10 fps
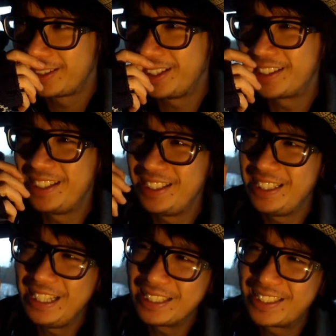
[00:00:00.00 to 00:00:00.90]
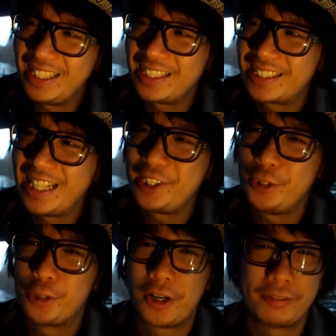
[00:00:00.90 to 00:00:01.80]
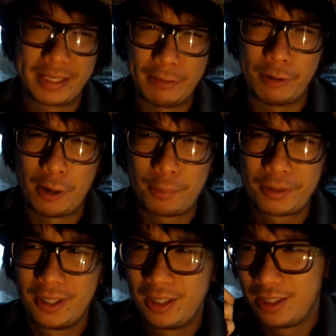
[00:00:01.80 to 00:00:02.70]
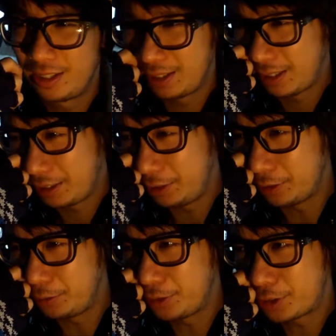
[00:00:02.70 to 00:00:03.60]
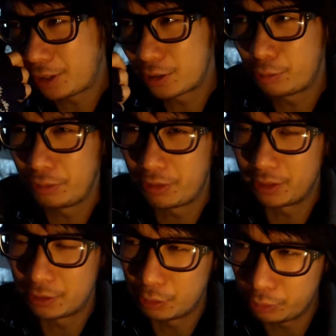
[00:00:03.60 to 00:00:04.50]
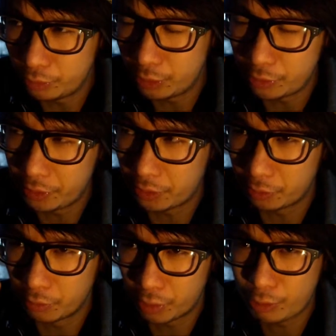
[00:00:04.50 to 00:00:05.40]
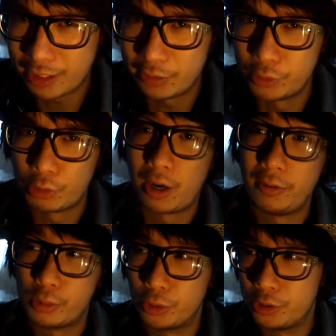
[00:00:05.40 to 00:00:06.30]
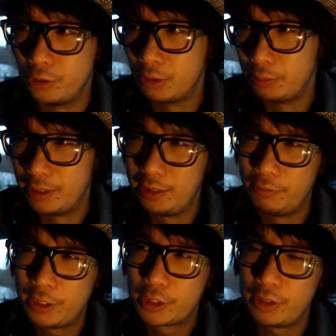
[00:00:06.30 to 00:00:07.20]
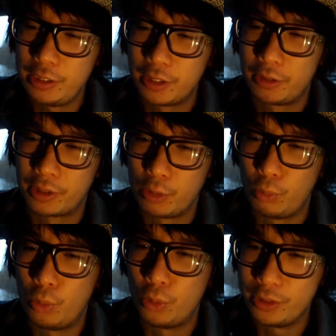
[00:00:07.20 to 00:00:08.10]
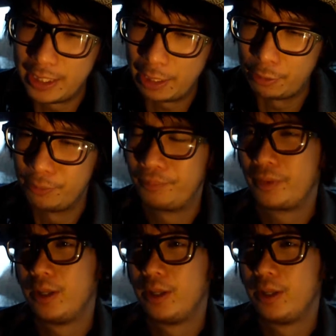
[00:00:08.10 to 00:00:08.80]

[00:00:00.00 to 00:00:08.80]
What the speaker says: Like, in a sense, you kind of give up. You know, you start off with, like, this very kind of aggressive drive towards doing it, but then eventually you kind of get worn down.